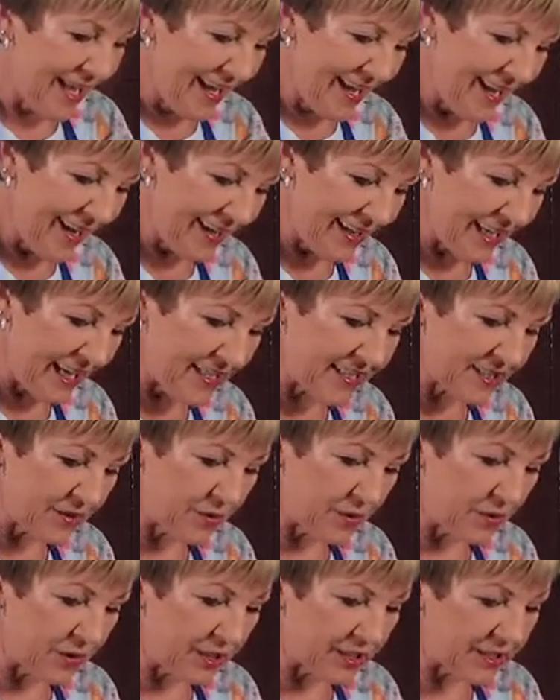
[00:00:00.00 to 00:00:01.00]
Okay, so
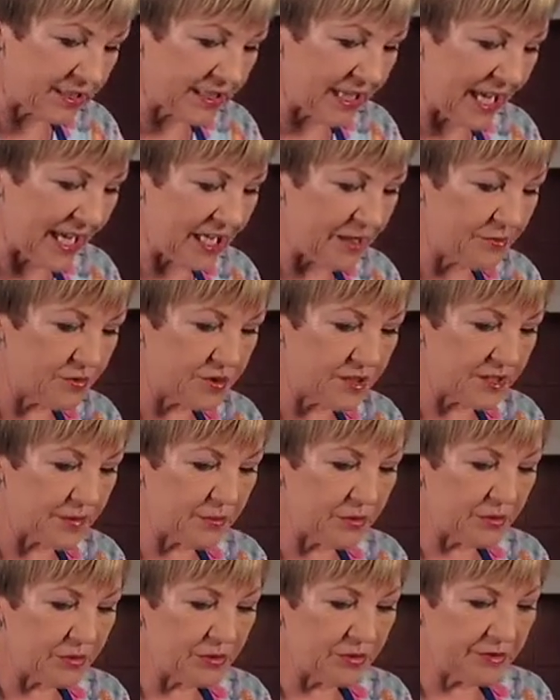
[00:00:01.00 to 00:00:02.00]
we want 1
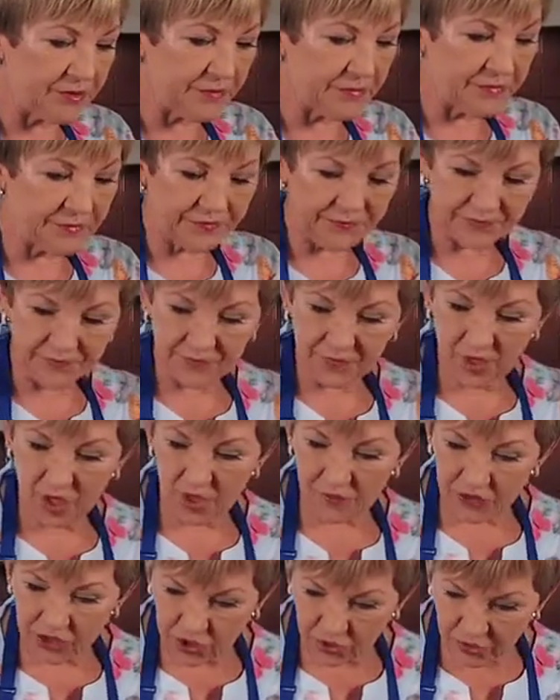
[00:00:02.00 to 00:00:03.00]
tablespoon
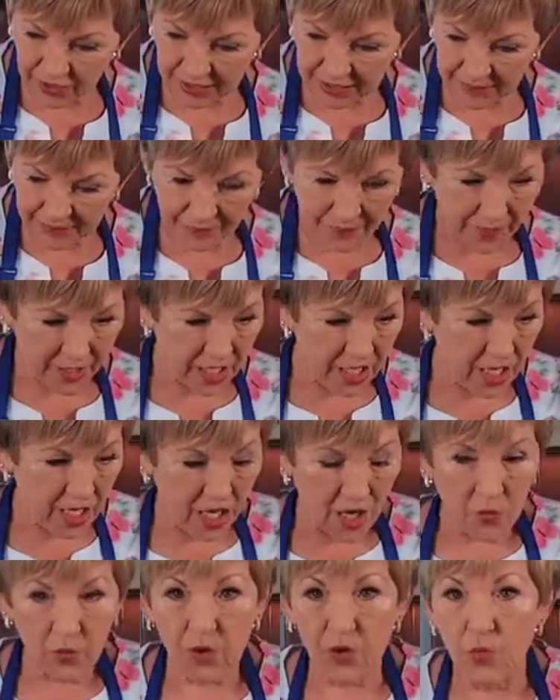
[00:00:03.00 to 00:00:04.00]
of sugar.
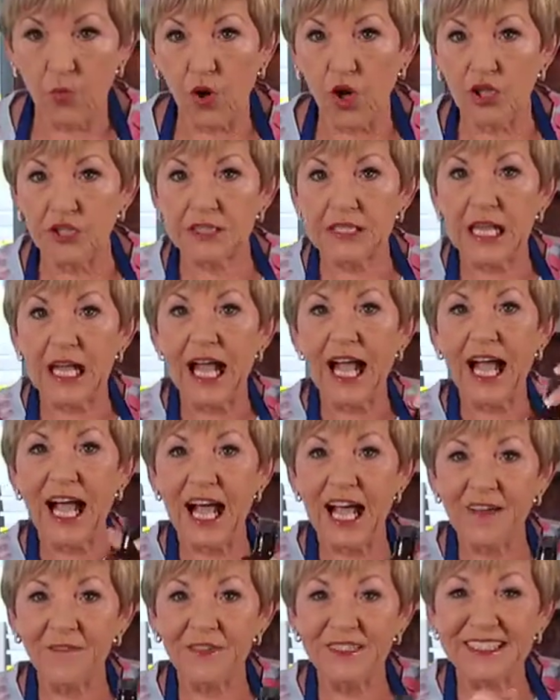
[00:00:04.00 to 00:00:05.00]
We want
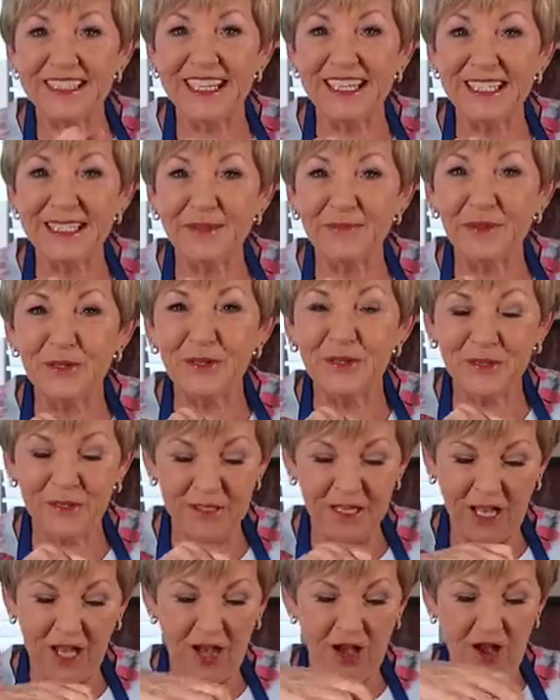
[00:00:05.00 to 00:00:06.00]
1/2 teaspoon
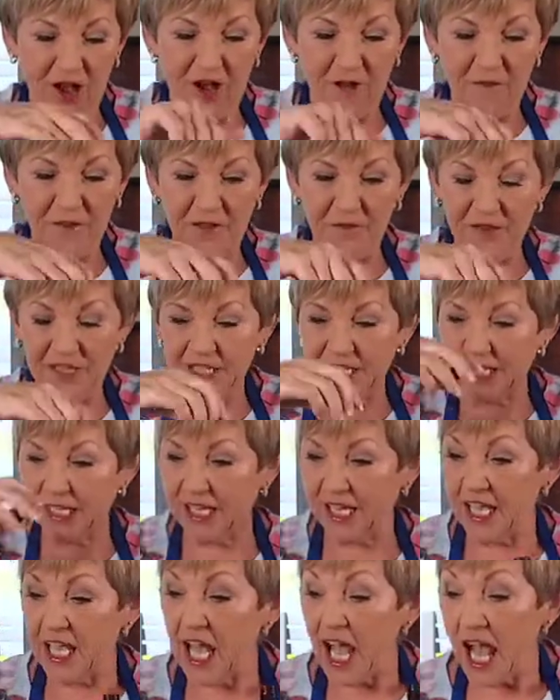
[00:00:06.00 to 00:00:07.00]
of
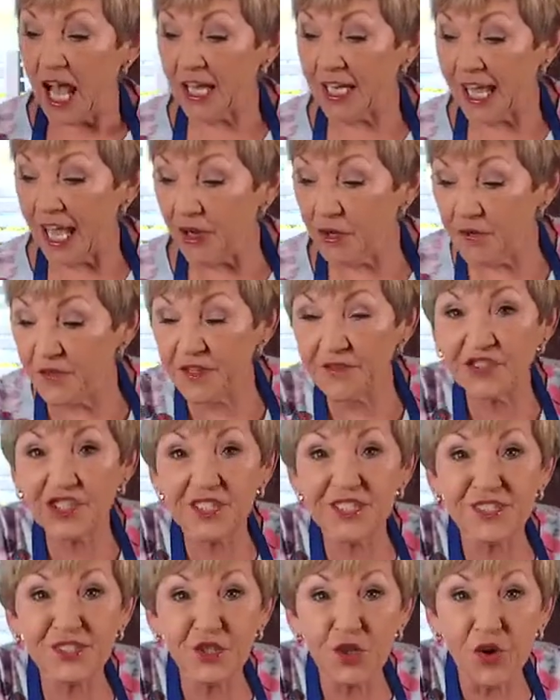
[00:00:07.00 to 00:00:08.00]
vanilla. Hello, if you've
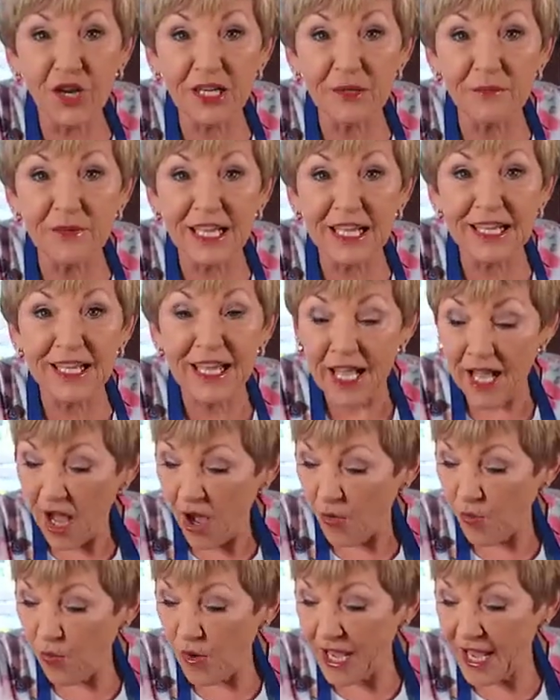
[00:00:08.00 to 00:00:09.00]
just joined me,
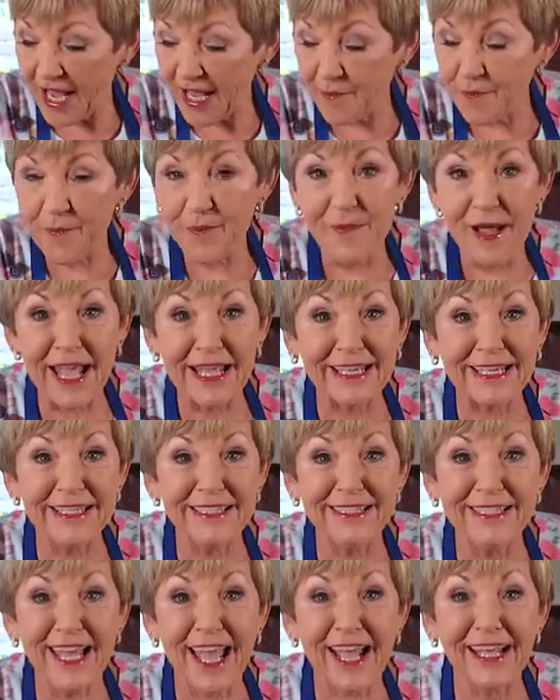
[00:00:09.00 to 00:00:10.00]
we're
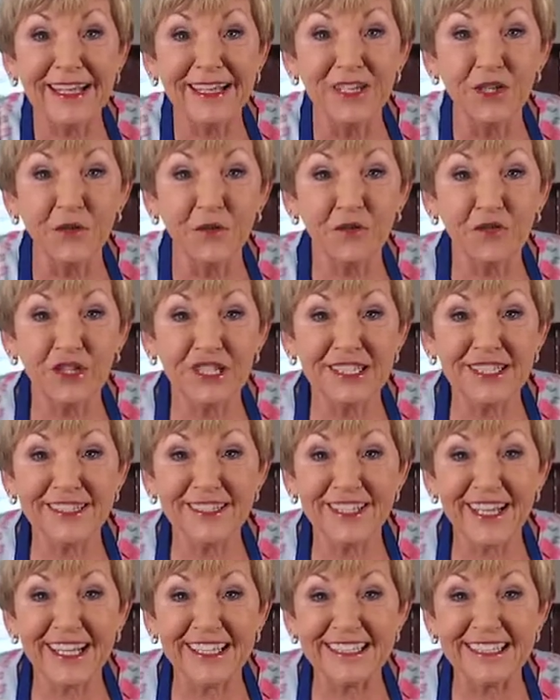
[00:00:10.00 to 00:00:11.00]
making a guilt-free
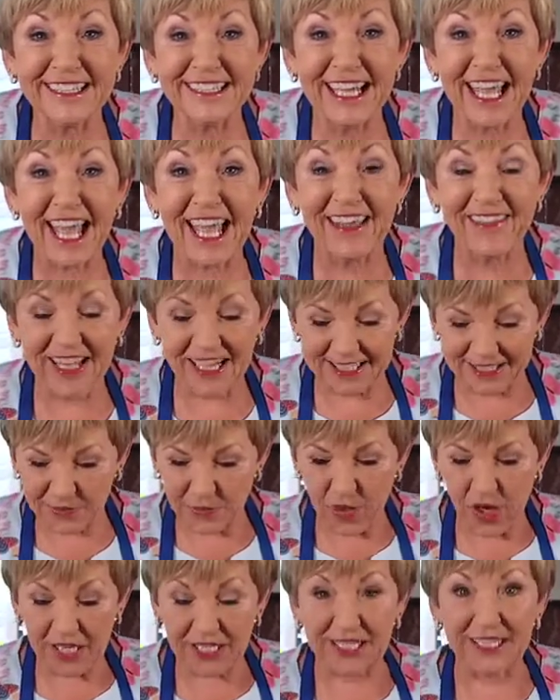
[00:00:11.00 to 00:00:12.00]
dessert today. That's
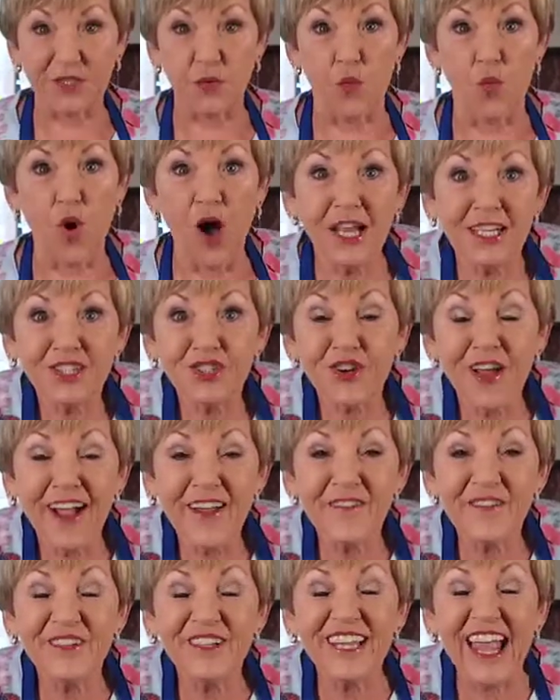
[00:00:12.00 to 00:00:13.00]
right, it's a wine
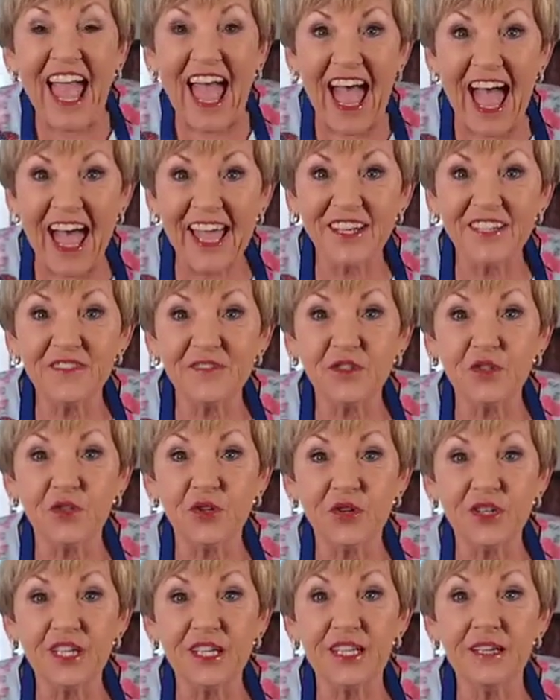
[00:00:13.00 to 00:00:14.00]
trifle out of
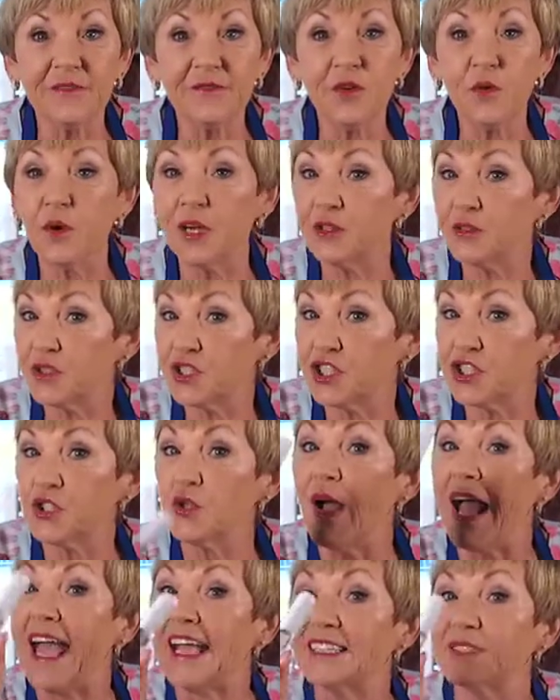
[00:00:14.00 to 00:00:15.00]
cooking for one or
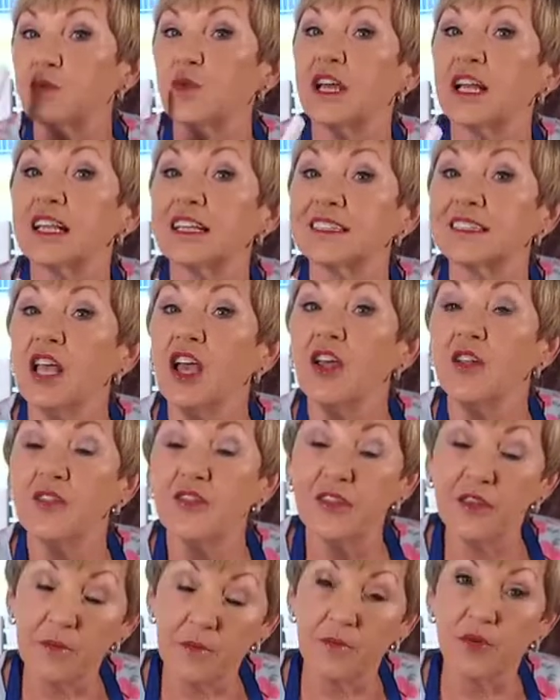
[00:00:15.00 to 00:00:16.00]
two, as well as
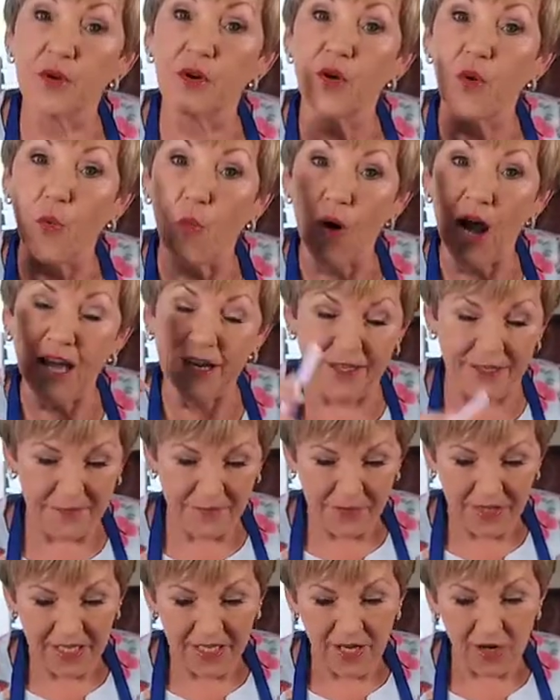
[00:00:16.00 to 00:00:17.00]
the book one.
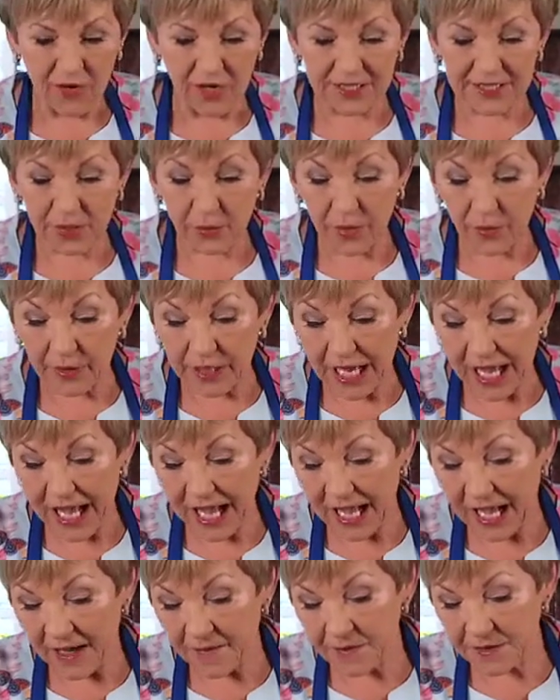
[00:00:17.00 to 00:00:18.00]
All right, so we want
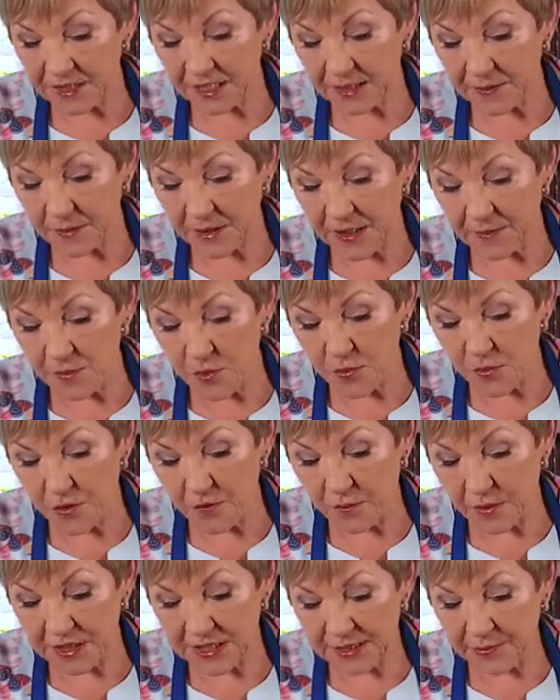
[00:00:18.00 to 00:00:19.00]
1/2 teaspoon. Let me move
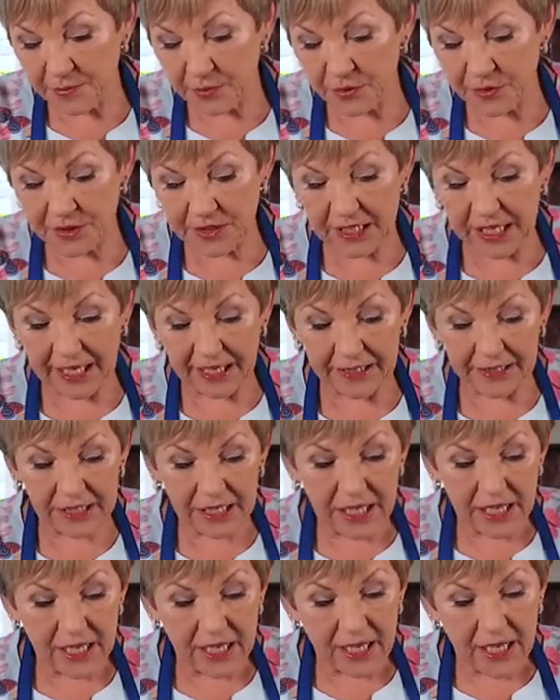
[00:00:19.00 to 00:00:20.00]
my spoon down.
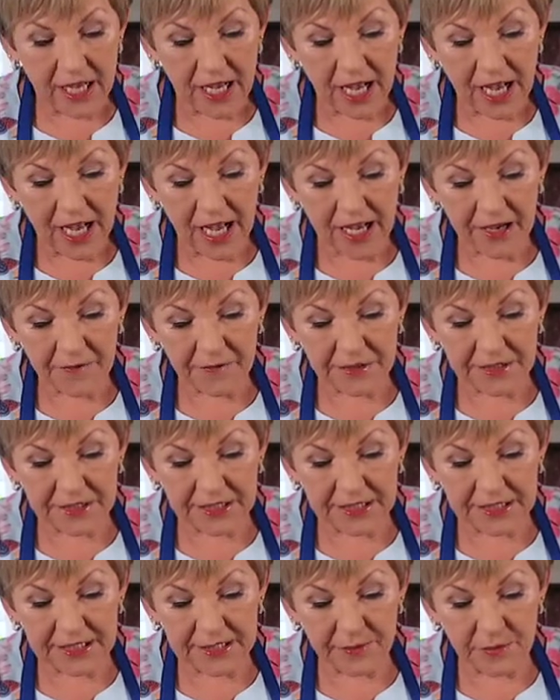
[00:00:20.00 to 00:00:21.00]
1/2
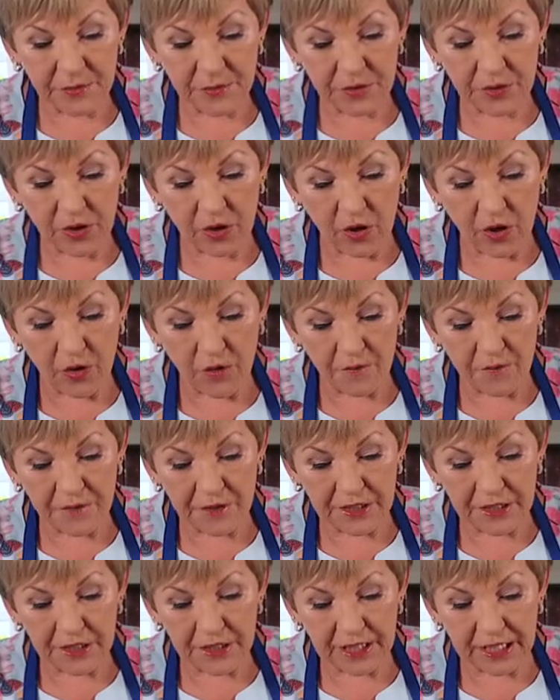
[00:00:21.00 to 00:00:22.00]
teaspoon of
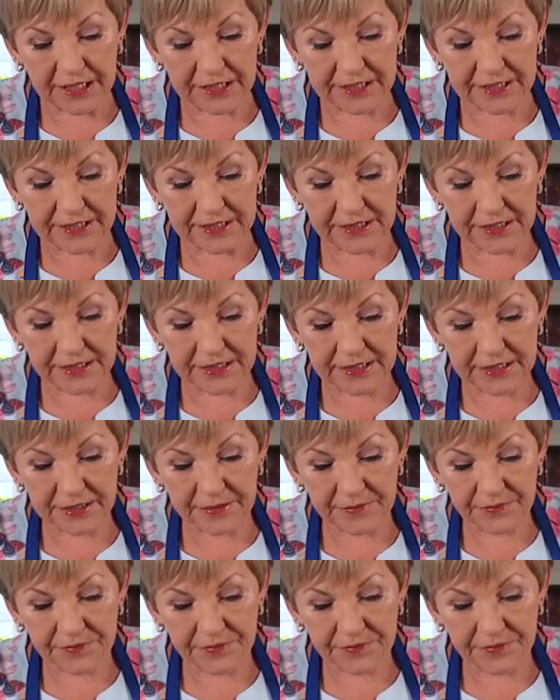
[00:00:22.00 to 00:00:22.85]
vanilla essence.